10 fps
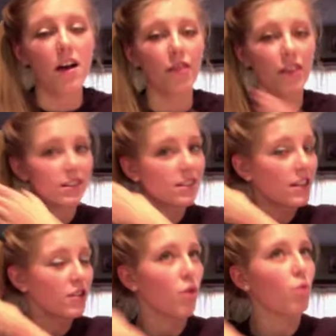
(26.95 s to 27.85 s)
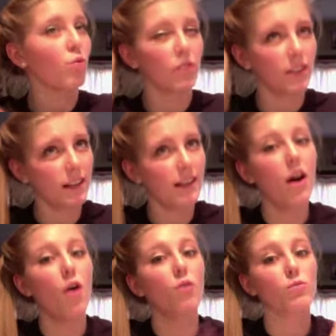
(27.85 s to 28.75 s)
This is really,
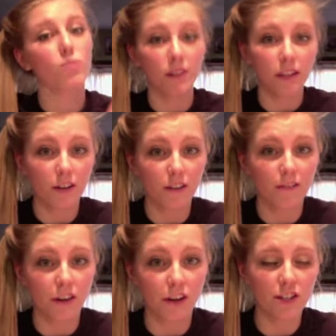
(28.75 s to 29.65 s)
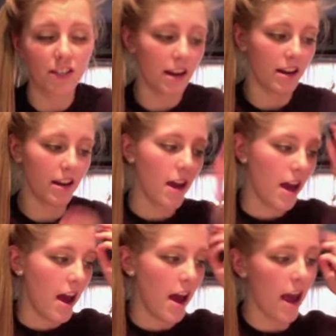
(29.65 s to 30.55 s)
really good for your skin,
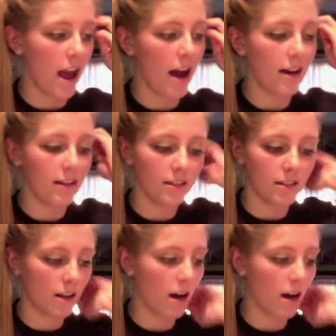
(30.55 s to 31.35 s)
and